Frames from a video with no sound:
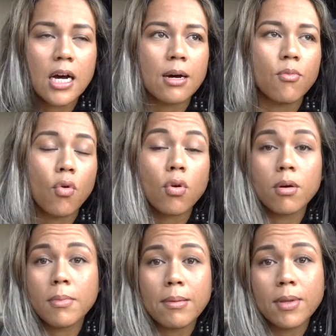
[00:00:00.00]
um,
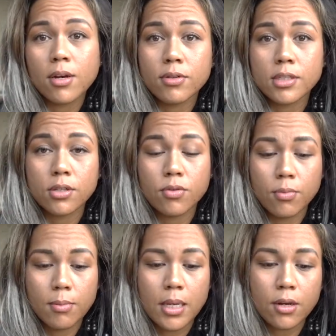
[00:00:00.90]
or maybe you're, you're
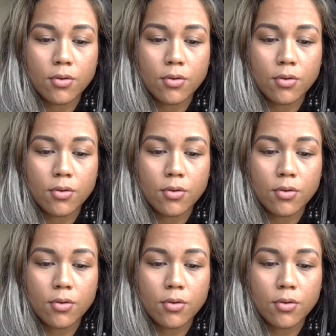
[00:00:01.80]
meaning